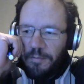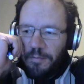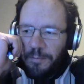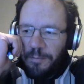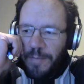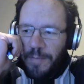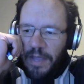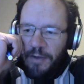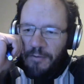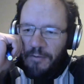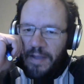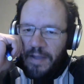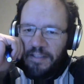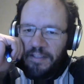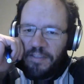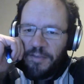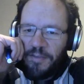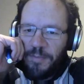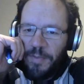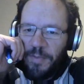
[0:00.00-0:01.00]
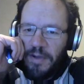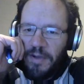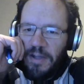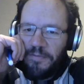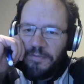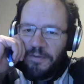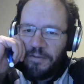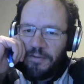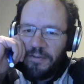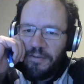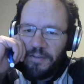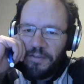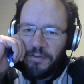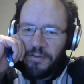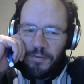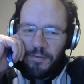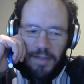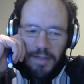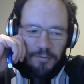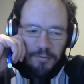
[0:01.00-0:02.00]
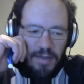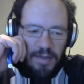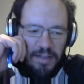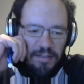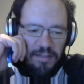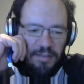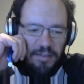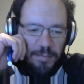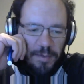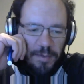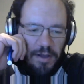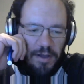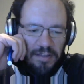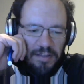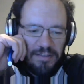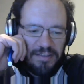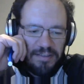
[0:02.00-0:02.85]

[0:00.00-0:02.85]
Big Red Spot versus Great Red Spot.